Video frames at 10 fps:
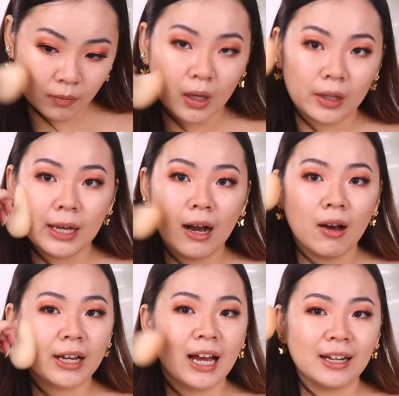And now
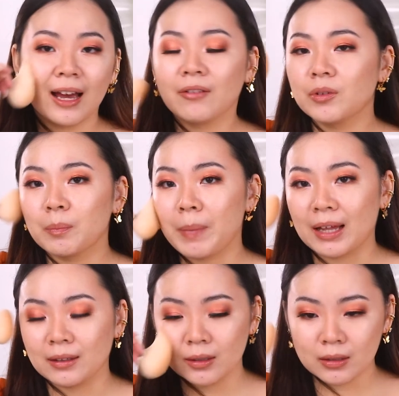I kind of have to
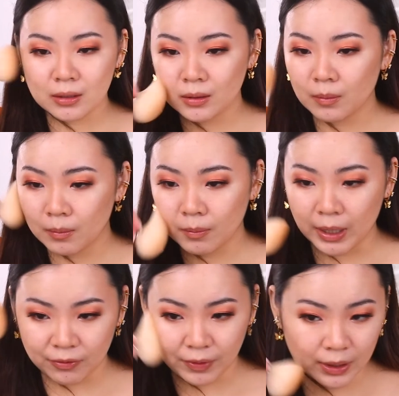balance
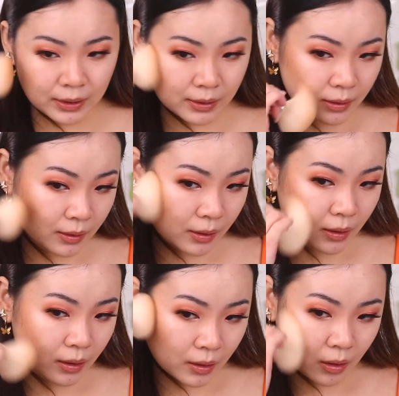my face
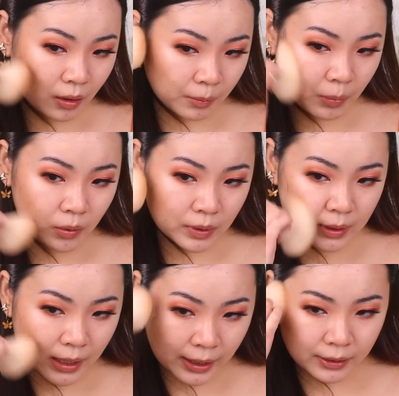on both
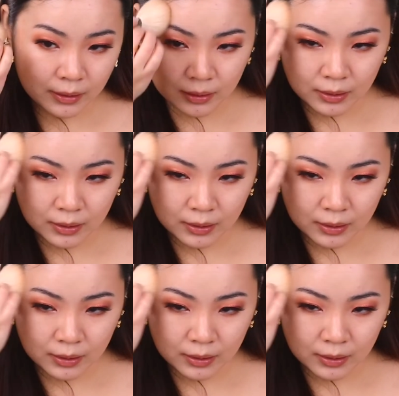sides.